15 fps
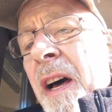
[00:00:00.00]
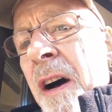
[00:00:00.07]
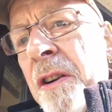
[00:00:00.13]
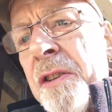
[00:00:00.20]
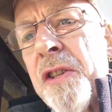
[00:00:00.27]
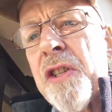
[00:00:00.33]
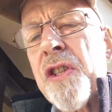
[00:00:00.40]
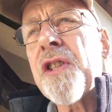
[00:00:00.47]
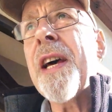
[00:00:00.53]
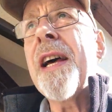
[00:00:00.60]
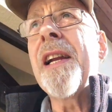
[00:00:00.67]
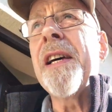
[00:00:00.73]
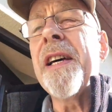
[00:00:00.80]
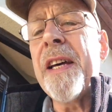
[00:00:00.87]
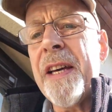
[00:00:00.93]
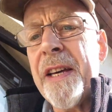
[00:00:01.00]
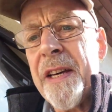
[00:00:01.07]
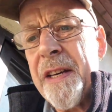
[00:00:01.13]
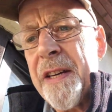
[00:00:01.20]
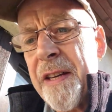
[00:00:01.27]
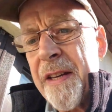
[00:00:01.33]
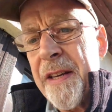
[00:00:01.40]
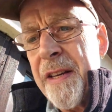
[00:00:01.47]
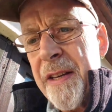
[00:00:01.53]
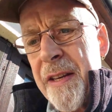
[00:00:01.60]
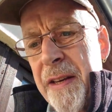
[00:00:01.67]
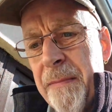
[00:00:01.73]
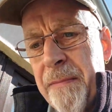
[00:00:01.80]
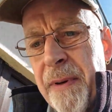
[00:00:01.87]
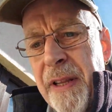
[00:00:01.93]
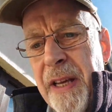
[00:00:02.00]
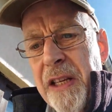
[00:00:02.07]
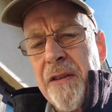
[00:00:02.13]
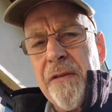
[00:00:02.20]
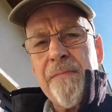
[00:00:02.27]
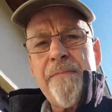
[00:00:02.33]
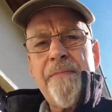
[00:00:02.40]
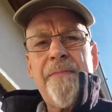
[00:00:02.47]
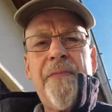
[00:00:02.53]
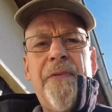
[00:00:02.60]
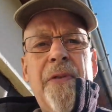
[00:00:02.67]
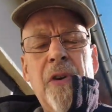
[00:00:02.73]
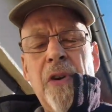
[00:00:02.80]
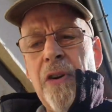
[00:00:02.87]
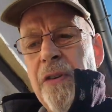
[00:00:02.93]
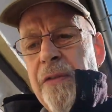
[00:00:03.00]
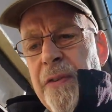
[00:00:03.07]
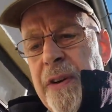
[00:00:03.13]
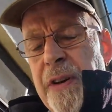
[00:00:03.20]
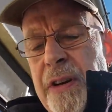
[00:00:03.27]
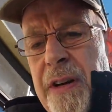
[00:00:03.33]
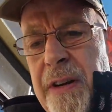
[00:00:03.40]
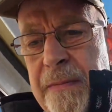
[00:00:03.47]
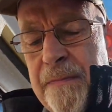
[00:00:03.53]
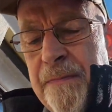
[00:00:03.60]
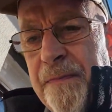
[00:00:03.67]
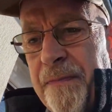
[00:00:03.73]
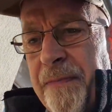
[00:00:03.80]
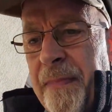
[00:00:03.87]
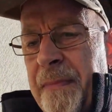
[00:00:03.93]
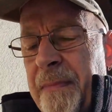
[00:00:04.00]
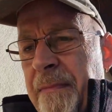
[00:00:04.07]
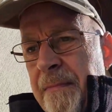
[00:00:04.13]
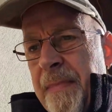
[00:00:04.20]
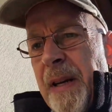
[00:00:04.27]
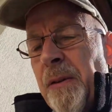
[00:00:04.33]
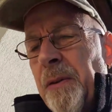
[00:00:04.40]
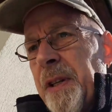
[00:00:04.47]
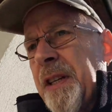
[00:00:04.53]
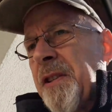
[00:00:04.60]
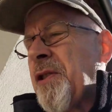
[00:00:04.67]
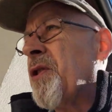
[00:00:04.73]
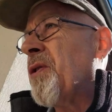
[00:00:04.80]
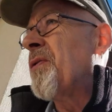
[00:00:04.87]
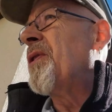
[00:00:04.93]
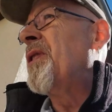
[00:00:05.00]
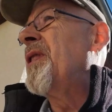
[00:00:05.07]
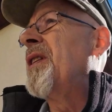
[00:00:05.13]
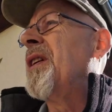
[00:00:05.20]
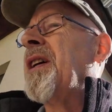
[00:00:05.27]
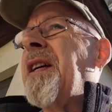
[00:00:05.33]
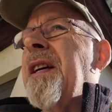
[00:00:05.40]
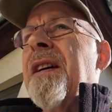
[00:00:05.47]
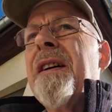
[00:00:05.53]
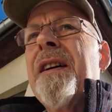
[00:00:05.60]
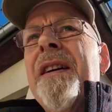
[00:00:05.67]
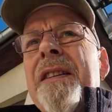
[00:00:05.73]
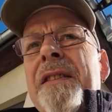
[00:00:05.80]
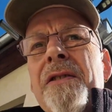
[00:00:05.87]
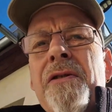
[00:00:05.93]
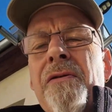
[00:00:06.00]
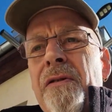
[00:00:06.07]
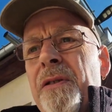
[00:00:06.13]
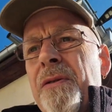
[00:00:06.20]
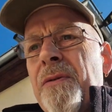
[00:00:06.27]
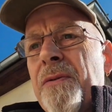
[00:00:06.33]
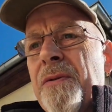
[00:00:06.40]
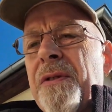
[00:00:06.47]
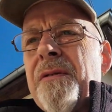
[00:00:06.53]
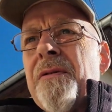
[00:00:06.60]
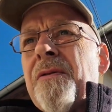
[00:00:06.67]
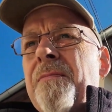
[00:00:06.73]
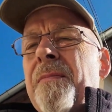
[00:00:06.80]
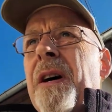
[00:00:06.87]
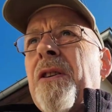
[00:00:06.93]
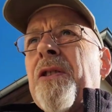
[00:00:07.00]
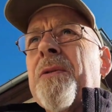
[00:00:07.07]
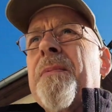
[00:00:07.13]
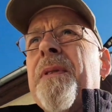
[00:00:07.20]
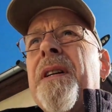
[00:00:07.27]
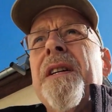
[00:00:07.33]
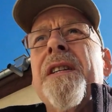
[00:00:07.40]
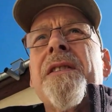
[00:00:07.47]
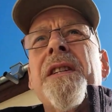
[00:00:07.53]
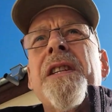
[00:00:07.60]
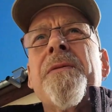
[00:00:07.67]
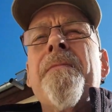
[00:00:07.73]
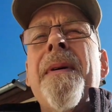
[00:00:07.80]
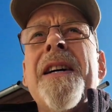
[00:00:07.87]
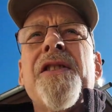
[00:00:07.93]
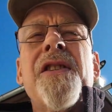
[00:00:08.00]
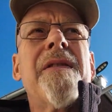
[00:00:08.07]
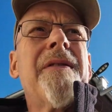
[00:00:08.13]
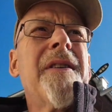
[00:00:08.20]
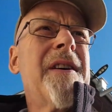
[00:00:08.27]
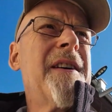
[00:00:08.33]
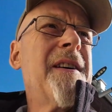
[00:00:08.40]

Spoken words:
large cellar here, but that's full of building stuff really. Screws, nuts and bolts, but it's massive.